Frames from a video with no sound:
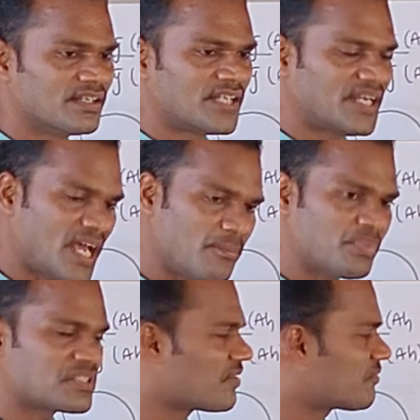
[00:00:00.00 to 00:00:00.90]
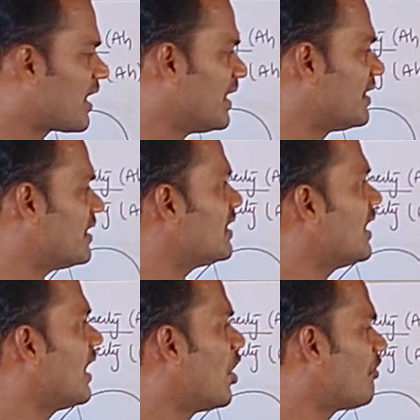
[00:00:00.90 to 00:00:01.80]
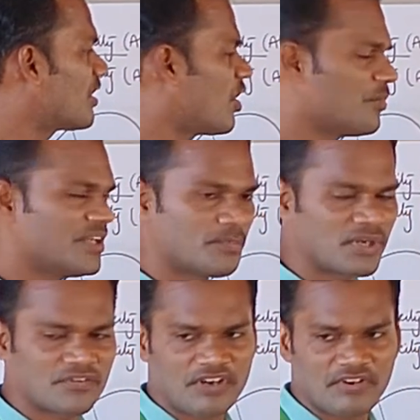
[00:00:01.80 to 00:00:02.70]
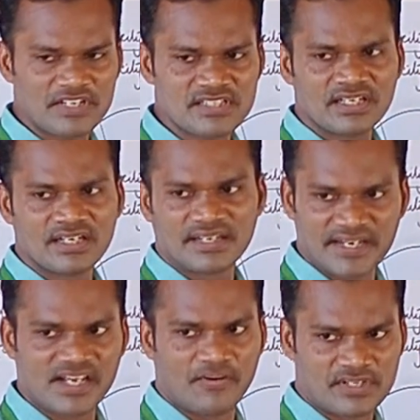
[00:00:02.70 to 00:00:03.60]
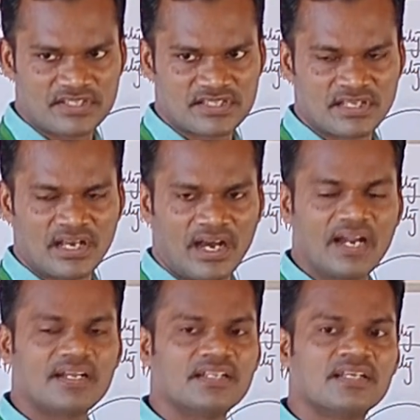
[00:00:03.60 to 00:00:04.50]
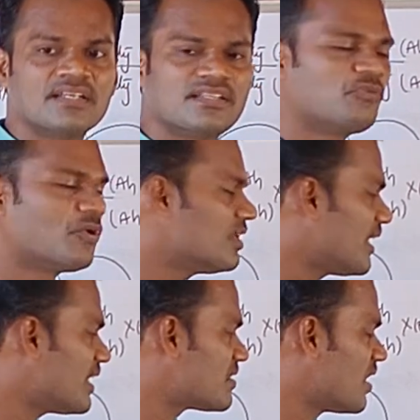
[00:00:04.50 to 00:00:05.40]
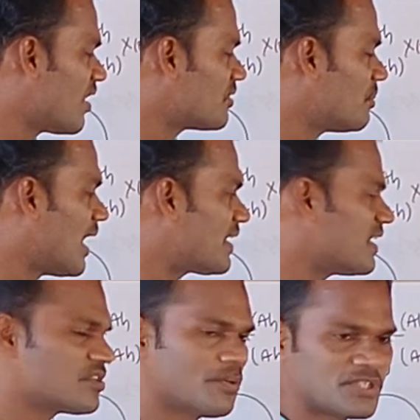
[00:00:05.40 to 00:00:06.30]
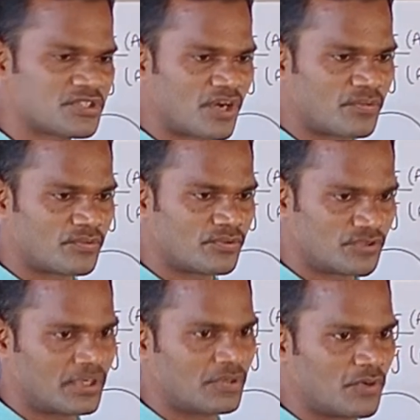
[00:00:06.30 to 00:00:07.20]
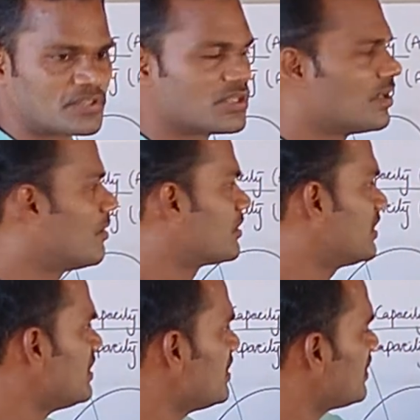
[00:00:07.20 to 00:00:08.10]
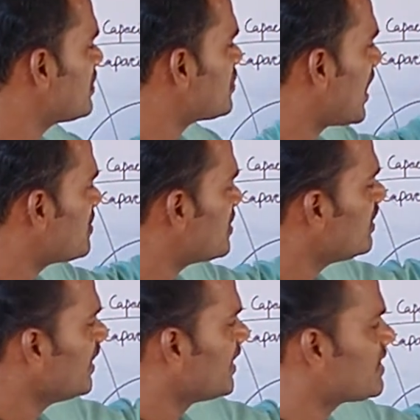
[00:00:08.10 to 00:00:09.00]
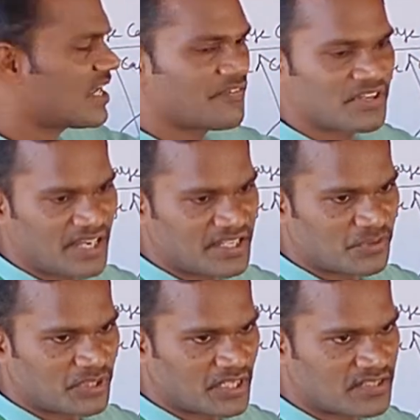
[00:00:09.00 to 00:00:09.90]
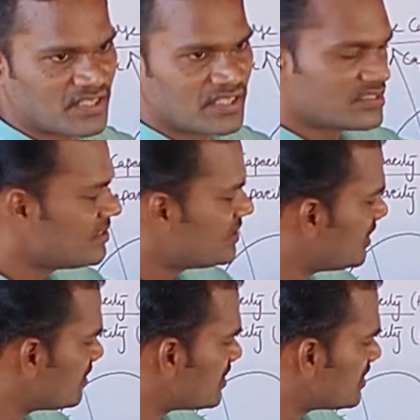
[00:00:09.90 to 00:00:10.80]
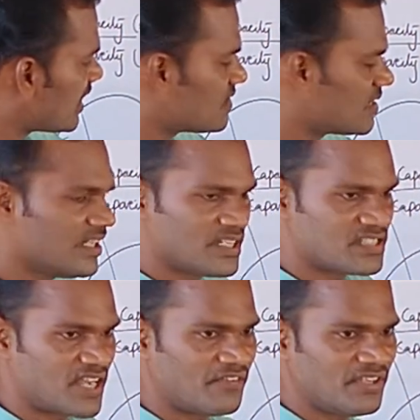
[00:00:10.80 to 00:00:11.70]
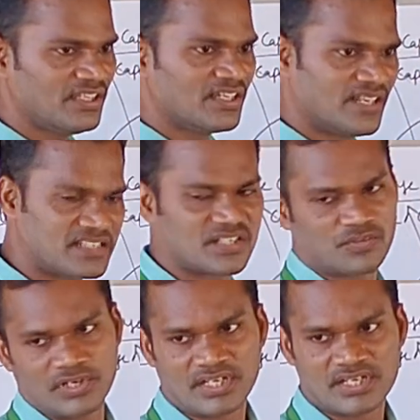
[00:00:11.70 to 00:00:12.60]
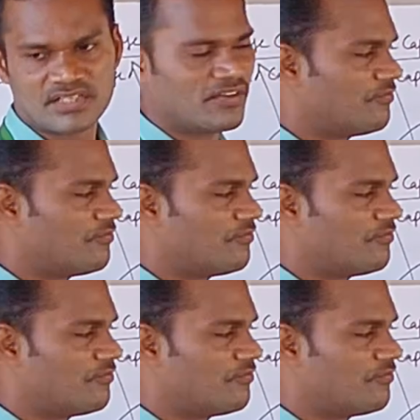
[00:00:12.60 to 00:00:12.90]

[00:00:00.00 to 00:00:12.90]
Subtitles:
10 amperes of current. How for how many number of hours? 10 hours. And the voltage of the battery is how much now? 12 volts. Since it is charging, it is having higher voltage. Since it is discharging, it is having lesser voltage.